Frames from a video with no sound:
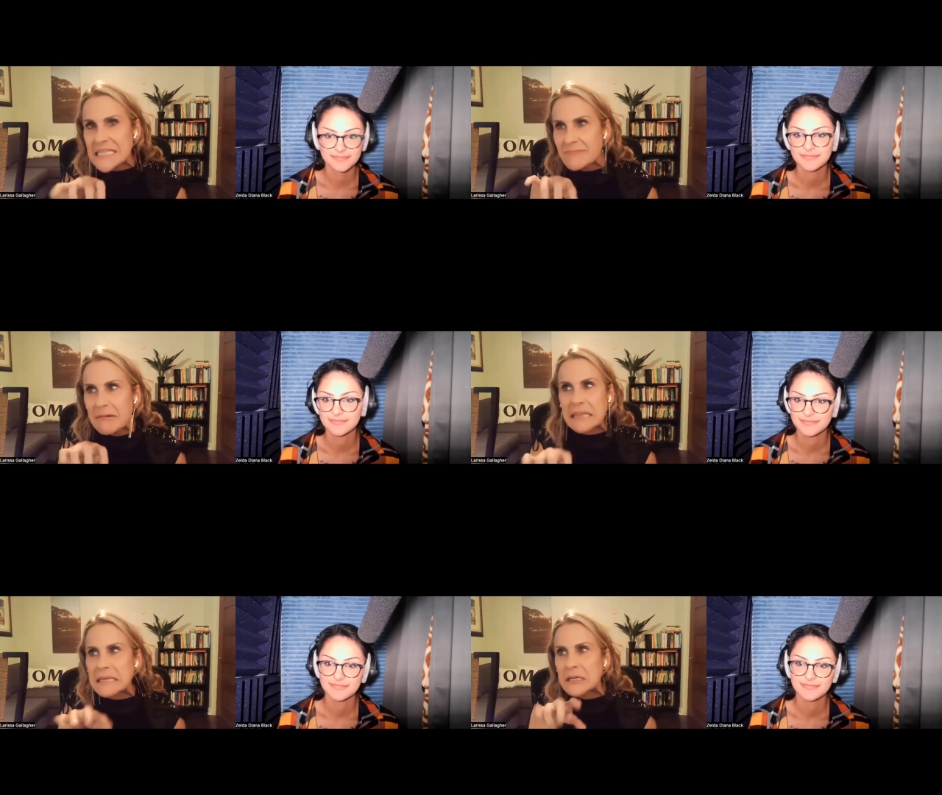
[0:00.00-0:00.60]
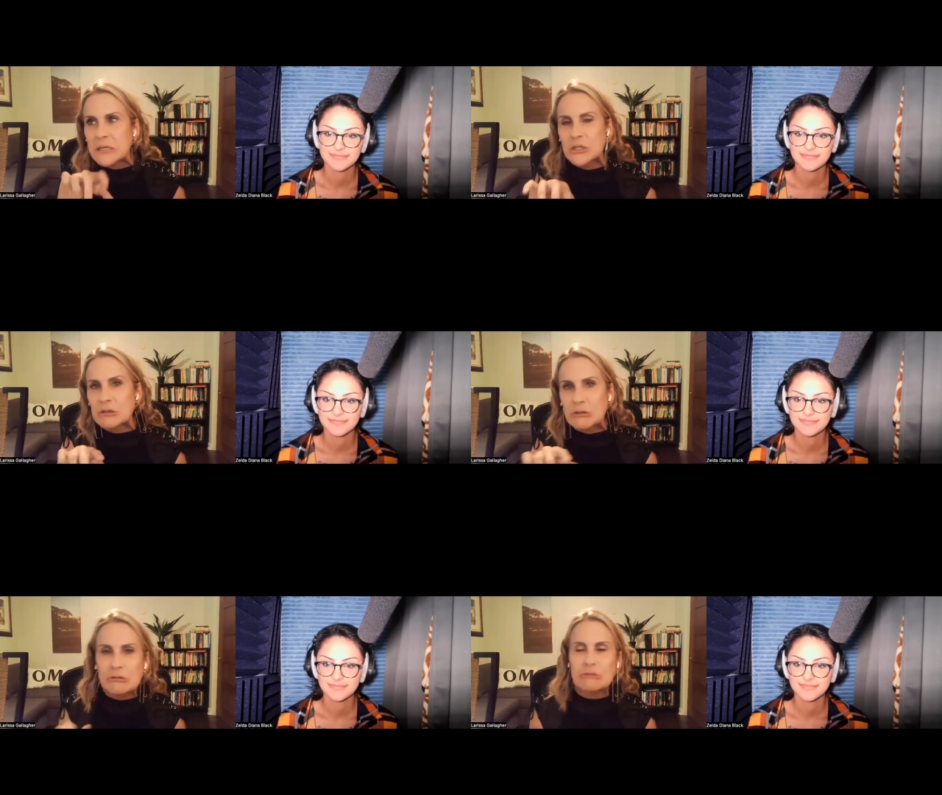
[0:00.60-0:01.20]
Speaker 1: did my little
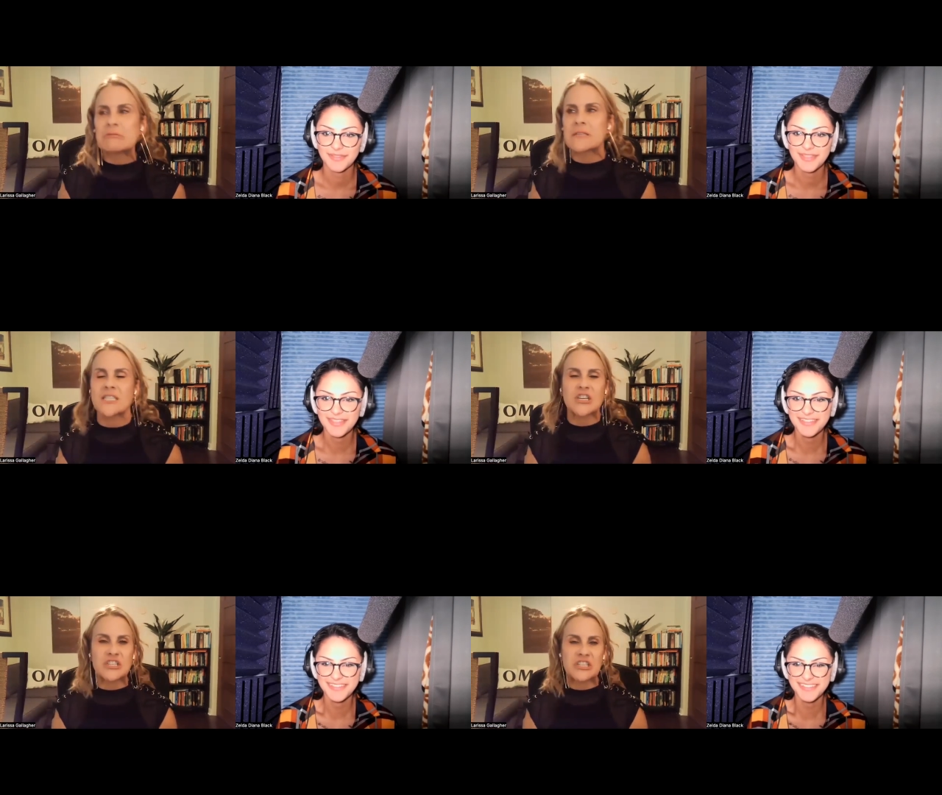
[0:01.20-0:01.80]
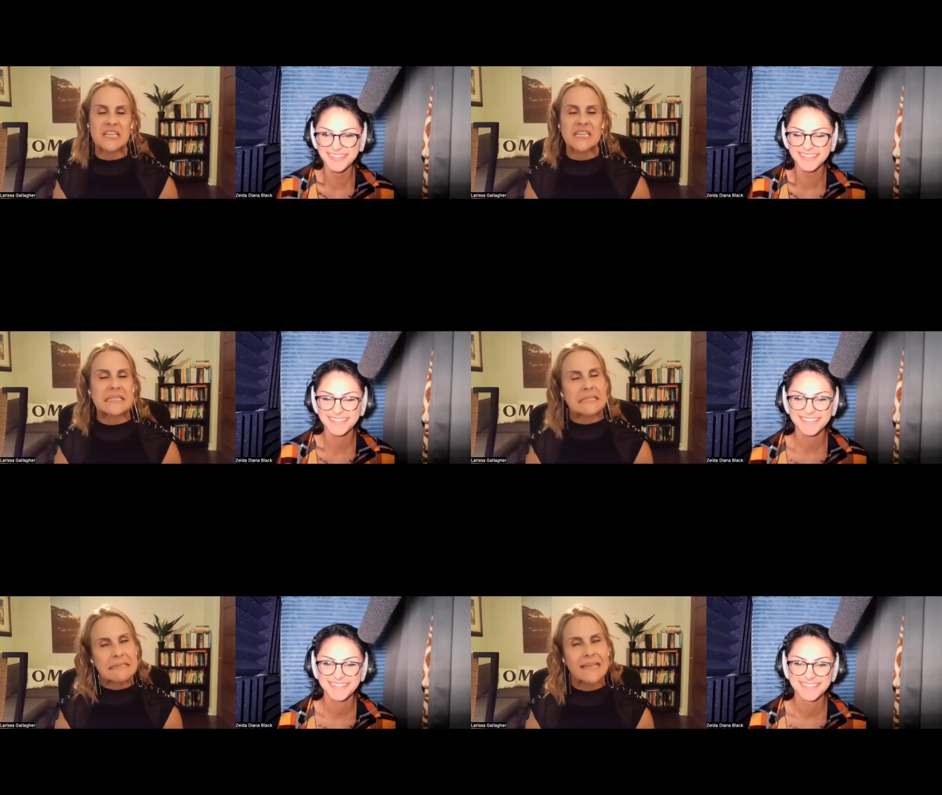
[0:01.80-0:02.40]
Google searches.
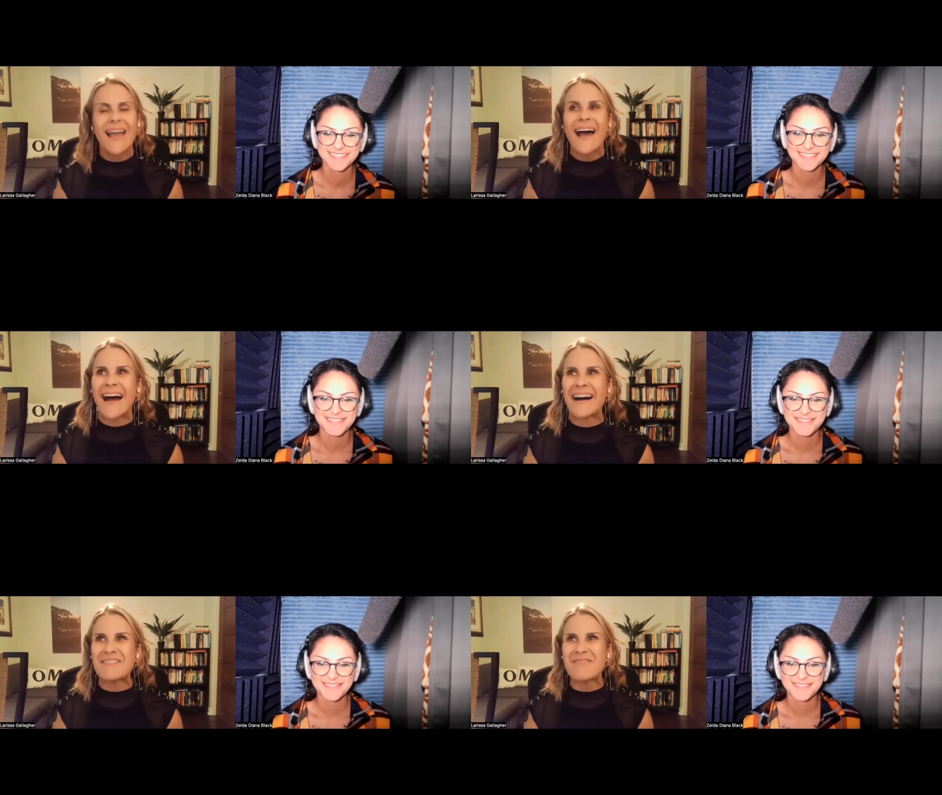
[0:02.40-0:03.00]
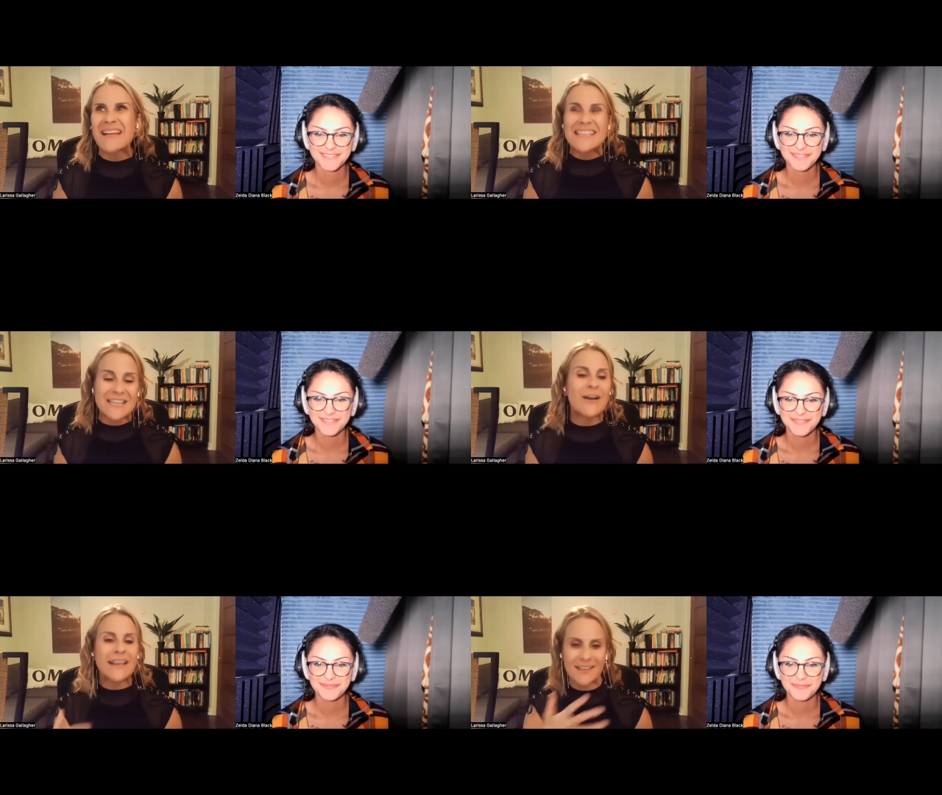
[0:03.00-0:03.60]
Um,
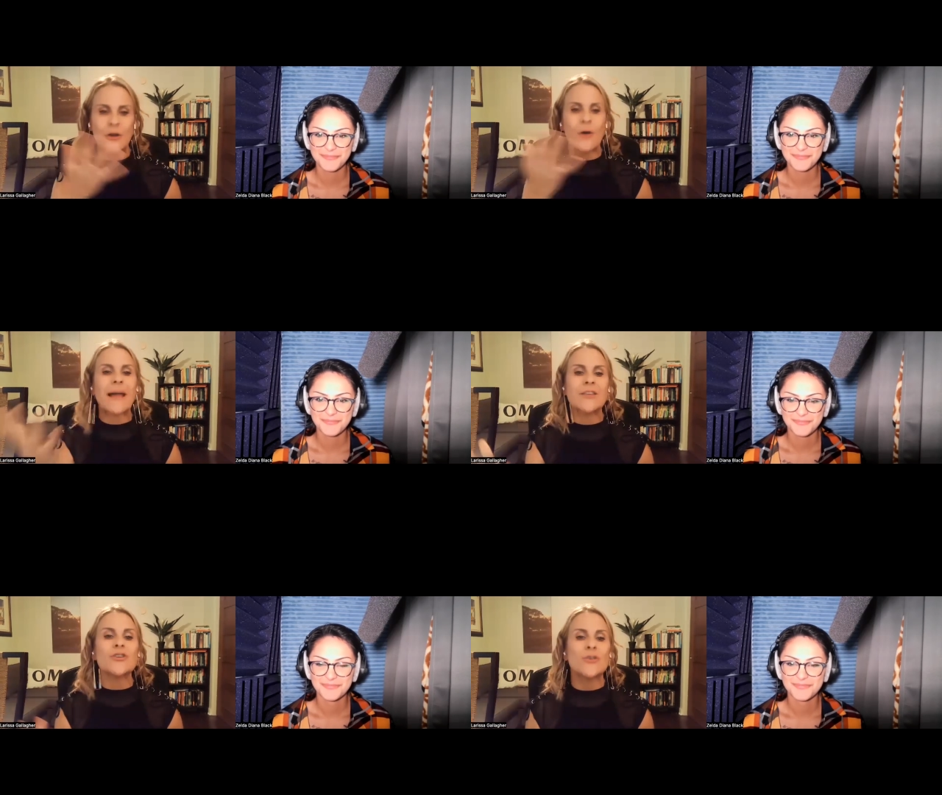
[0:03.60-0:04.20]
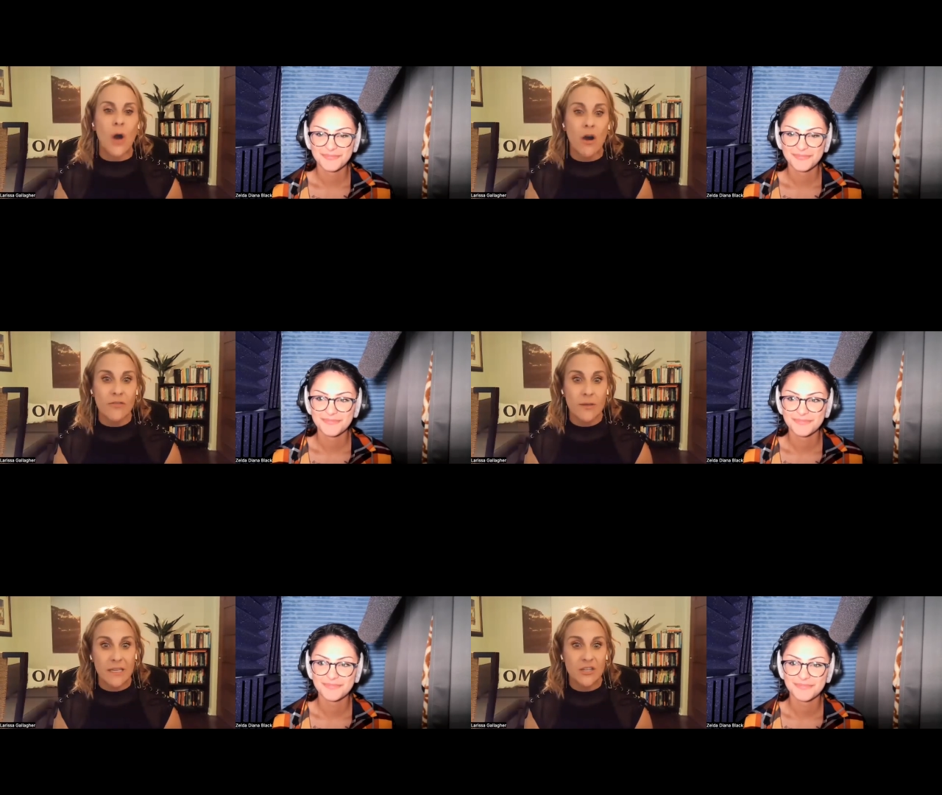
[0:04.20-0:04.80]
so I, you know, I knew
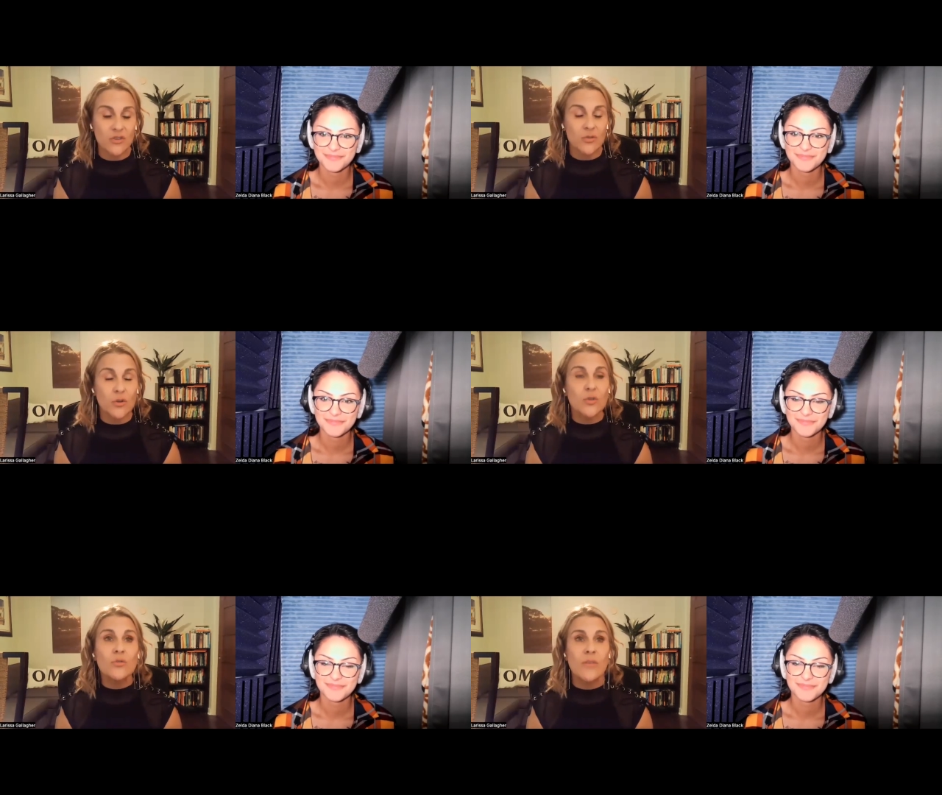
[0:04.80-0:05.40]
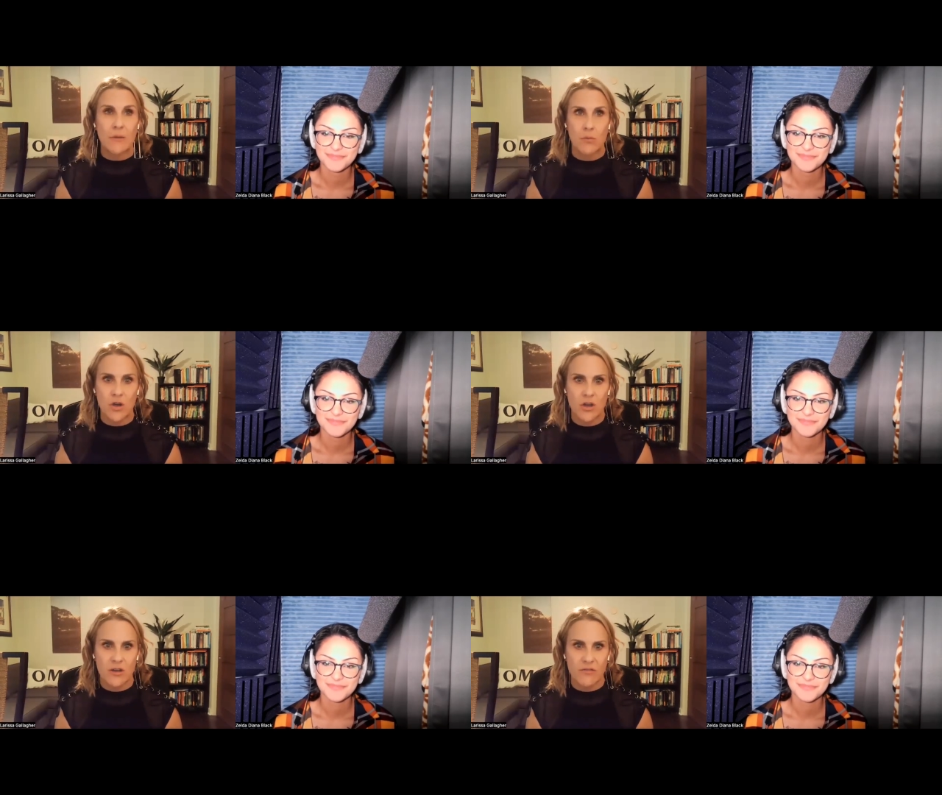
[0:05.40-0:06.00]
of them and knew who they
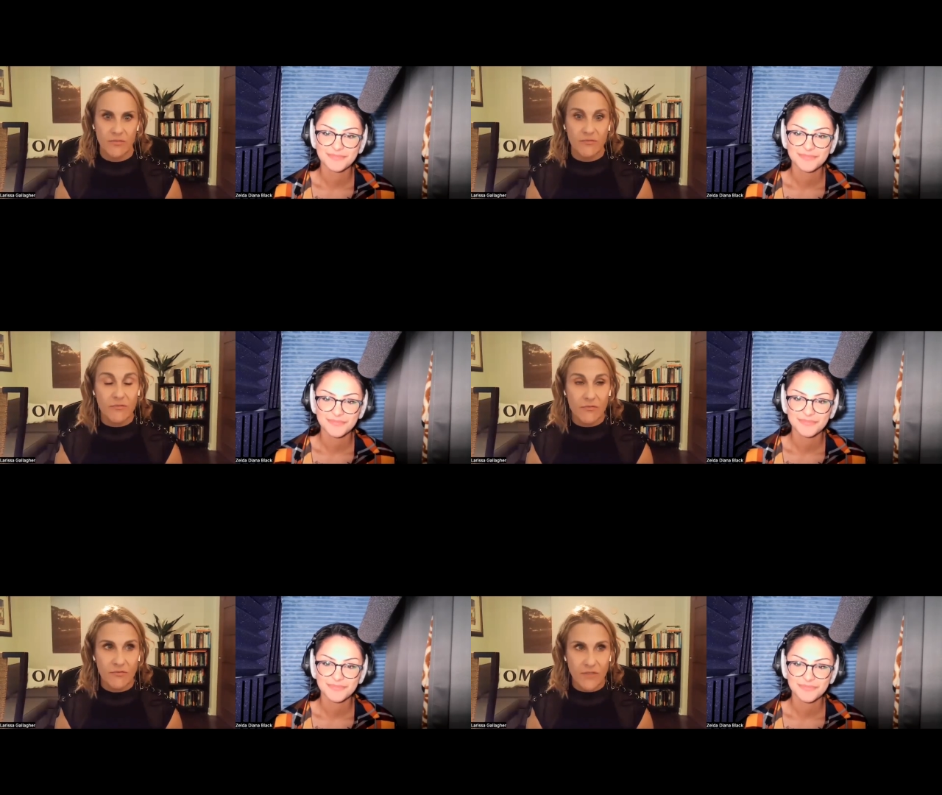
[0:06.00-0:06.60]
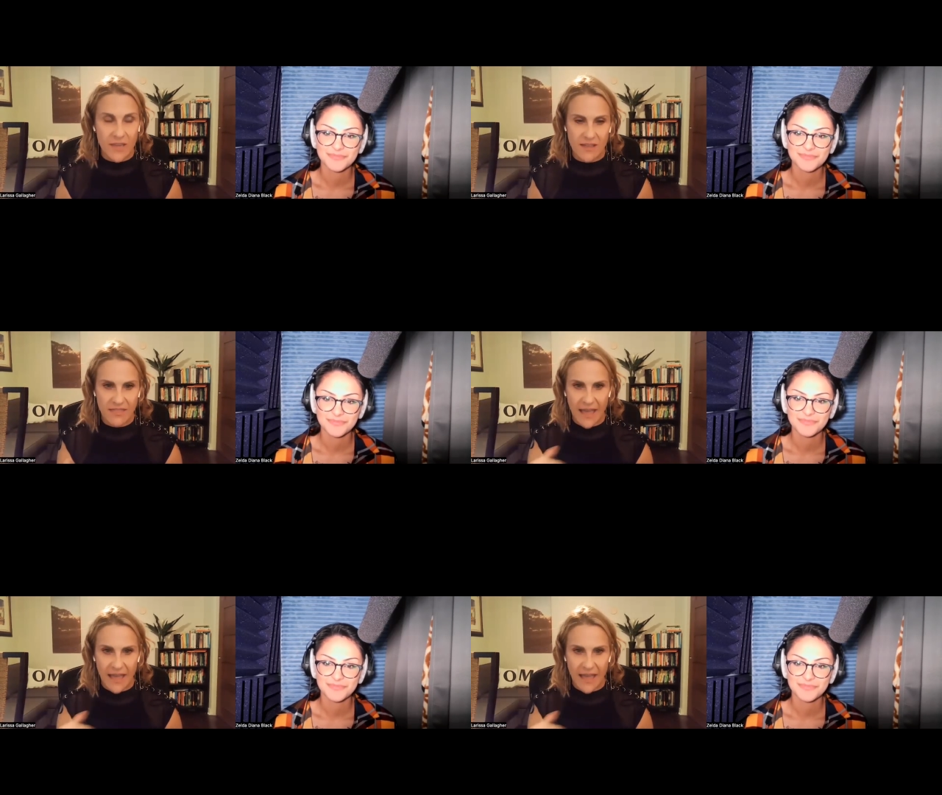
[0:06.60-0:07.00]
were via